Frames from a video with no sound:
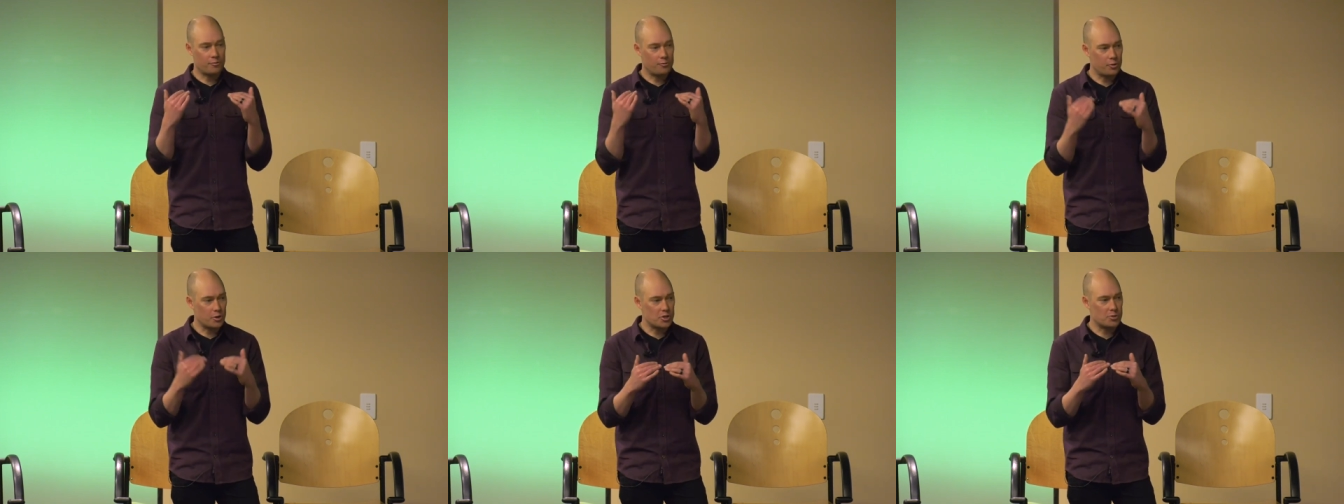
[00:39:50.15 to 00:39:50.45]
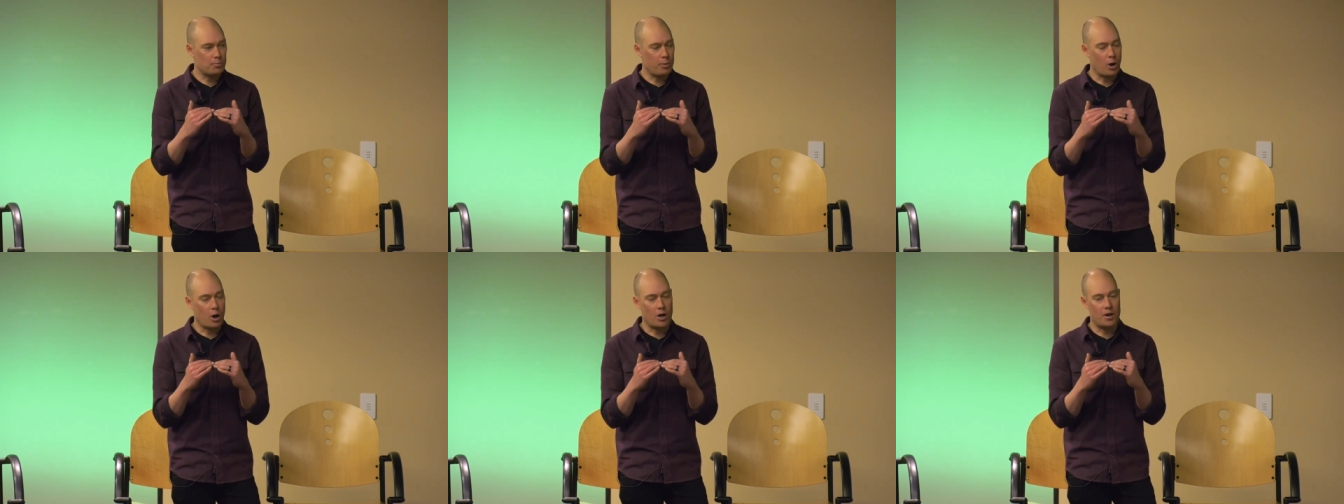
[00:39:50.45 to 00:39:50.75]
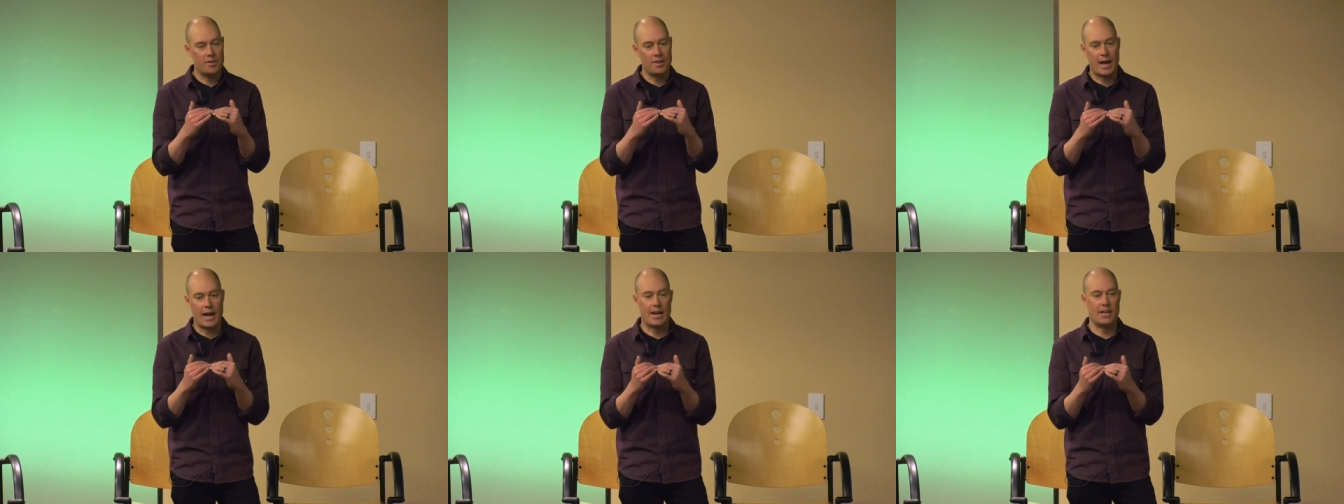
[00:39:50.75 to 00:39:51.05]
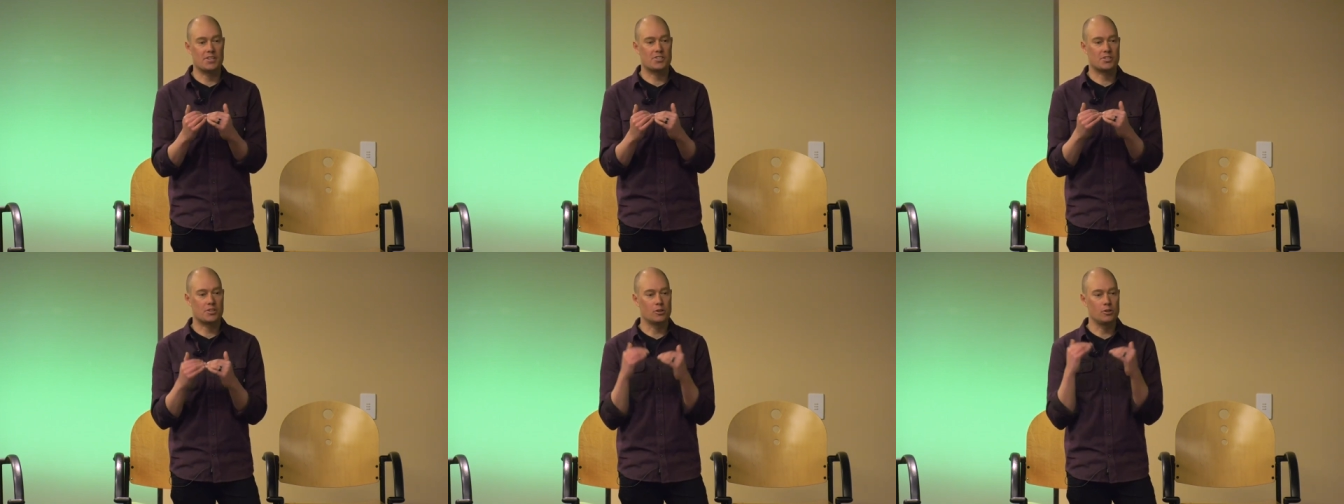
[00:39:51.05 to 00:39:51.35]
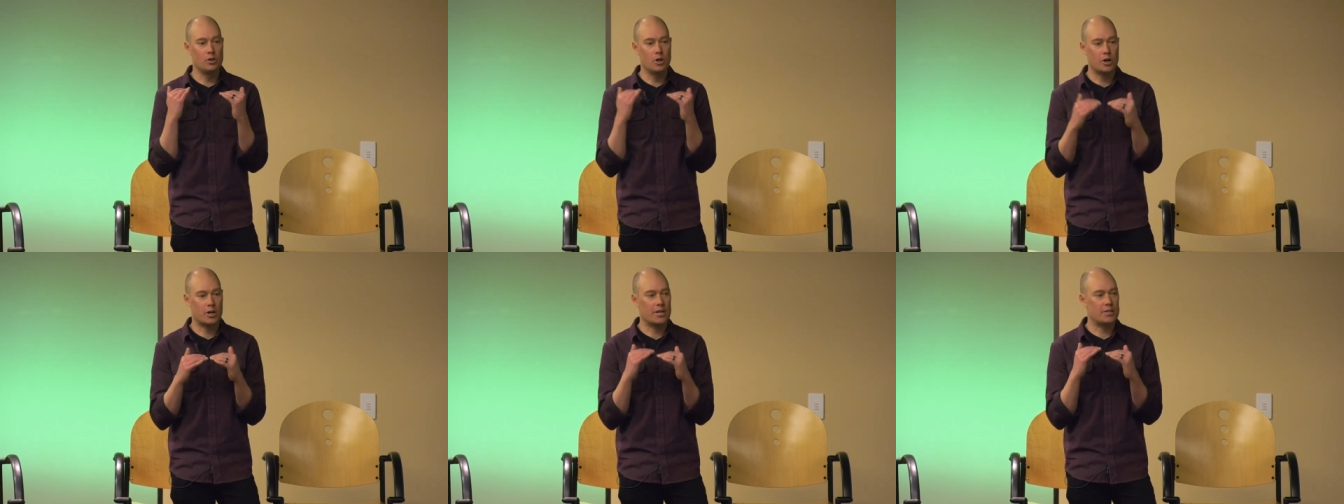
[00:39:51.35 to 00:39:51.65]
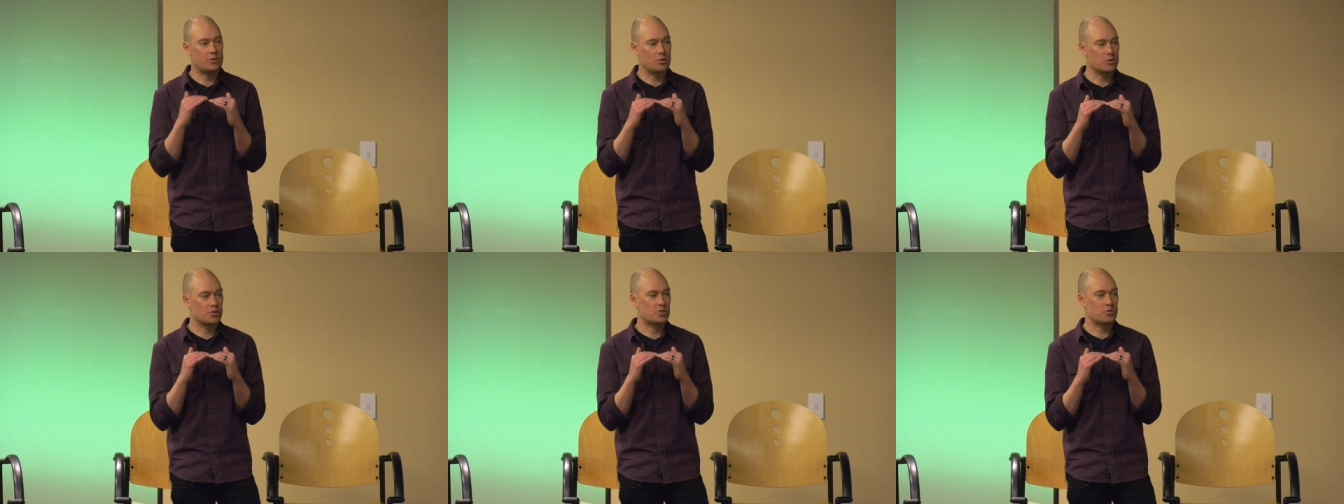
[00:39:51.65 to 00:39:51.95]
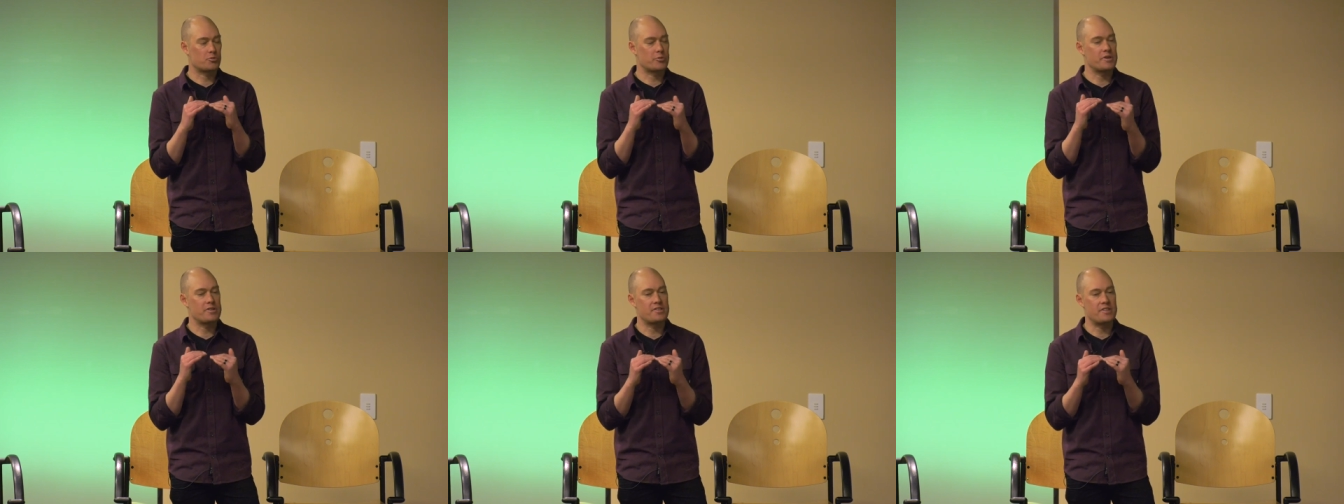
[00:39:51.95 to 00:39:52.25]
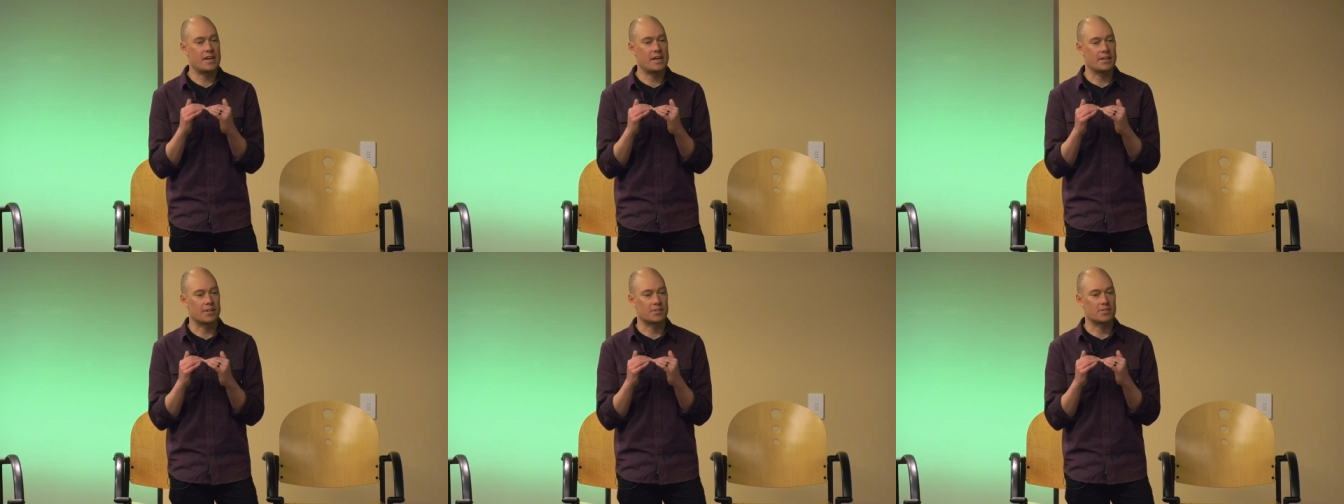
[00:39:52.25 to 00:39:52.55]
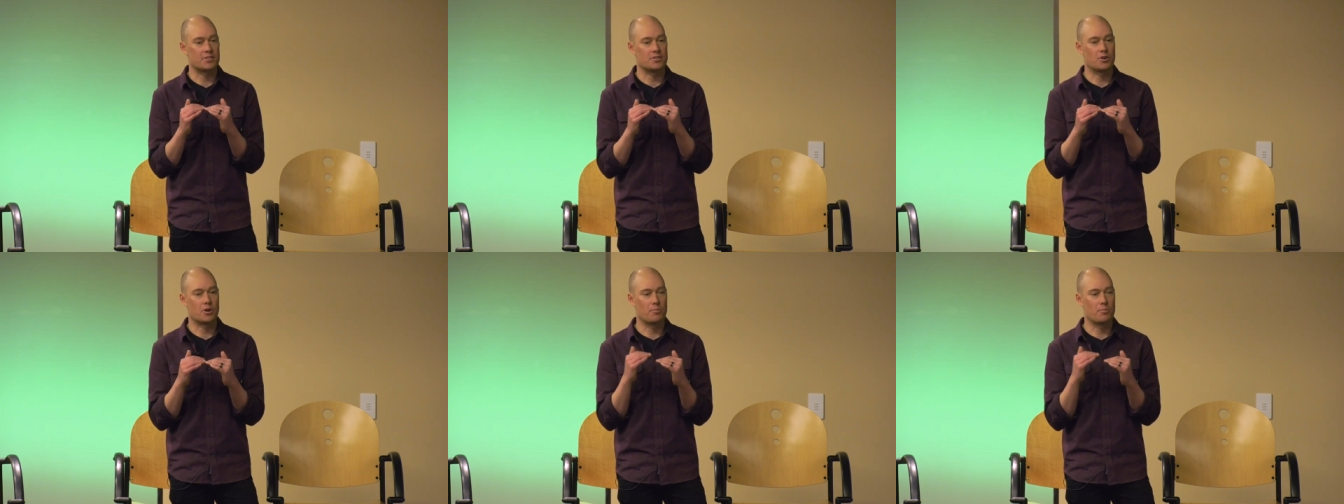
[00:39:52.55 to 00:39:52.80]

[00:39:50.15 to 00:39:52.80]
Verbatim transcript: first part of that is to look at those three things,